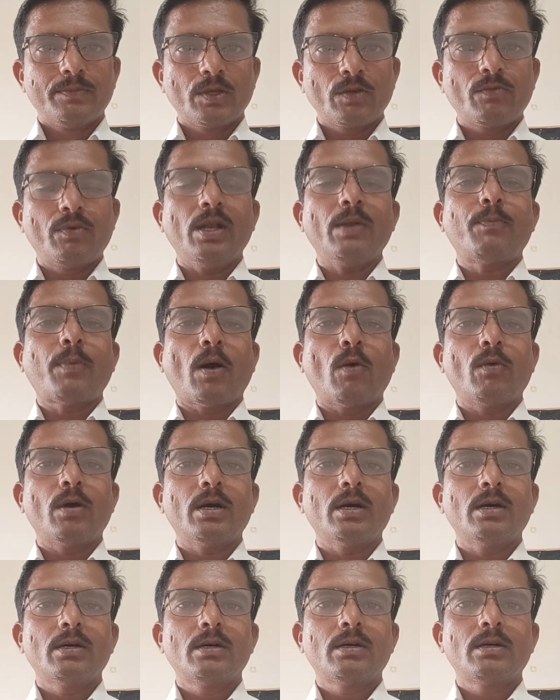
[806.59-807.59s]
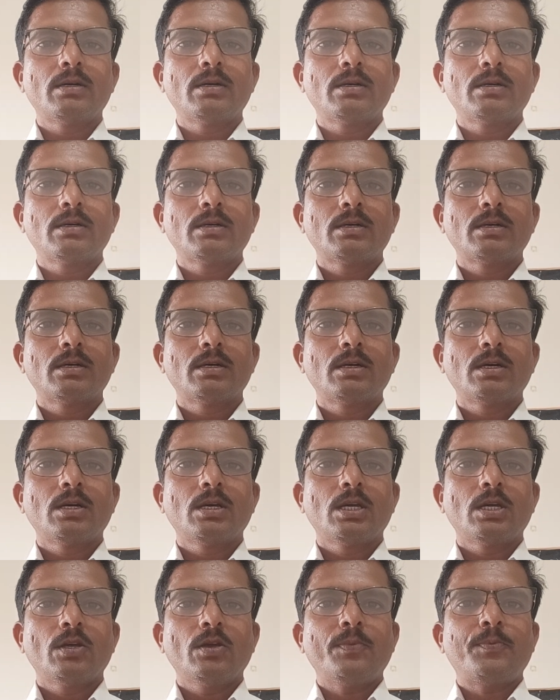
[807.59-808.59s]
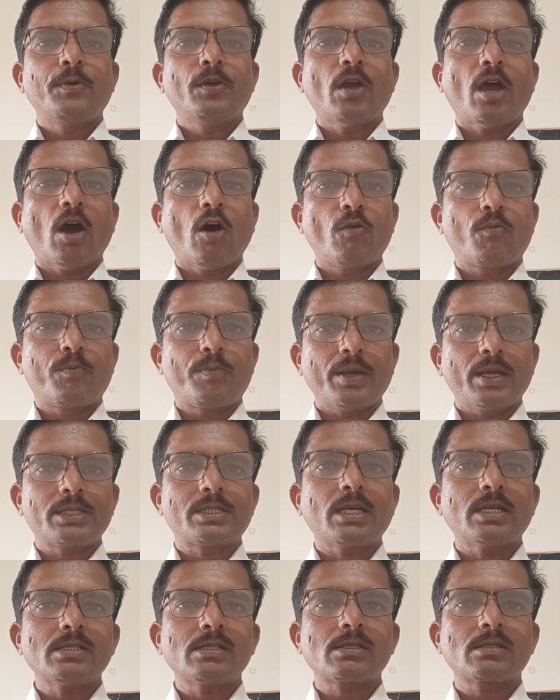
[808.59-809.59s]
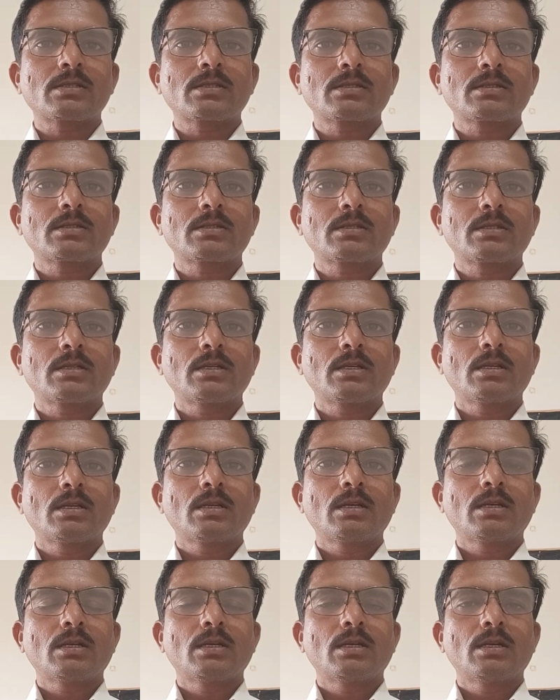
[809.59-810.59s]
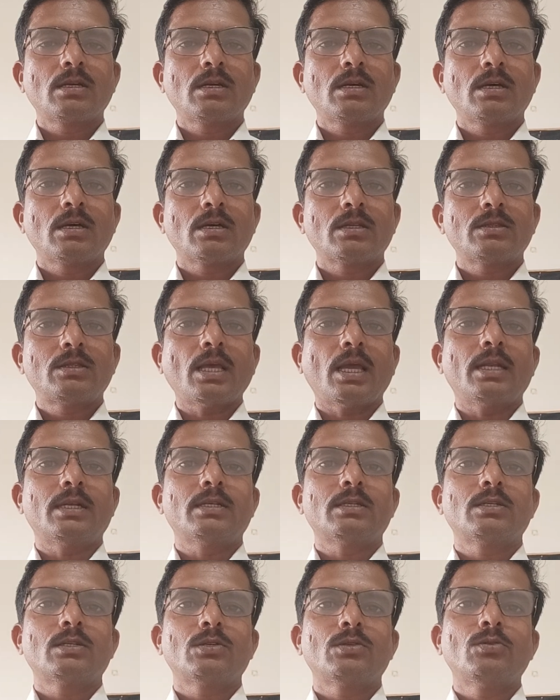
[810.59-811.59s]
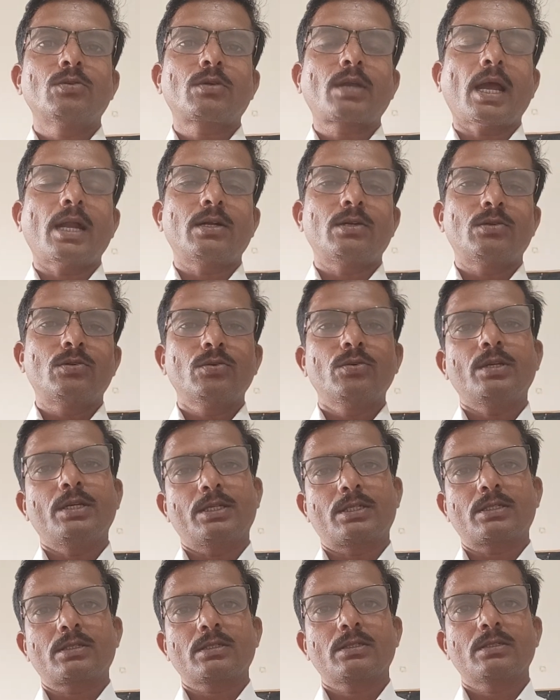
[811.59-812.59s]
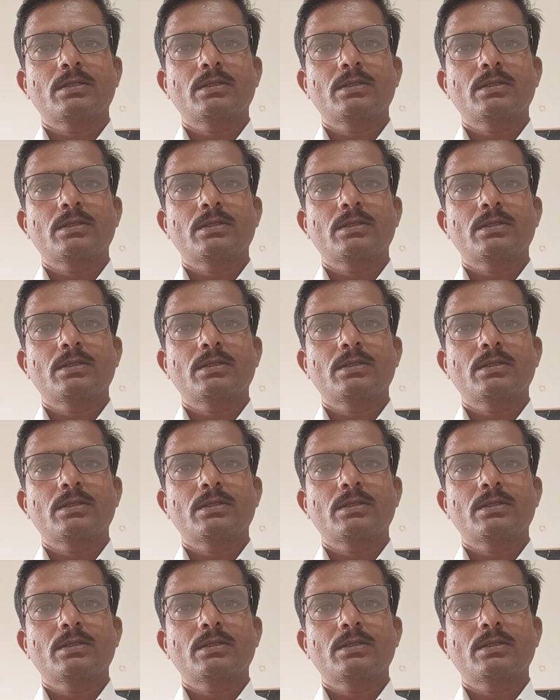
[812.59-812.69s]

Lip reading: willpower, if you have patience, then you can do it.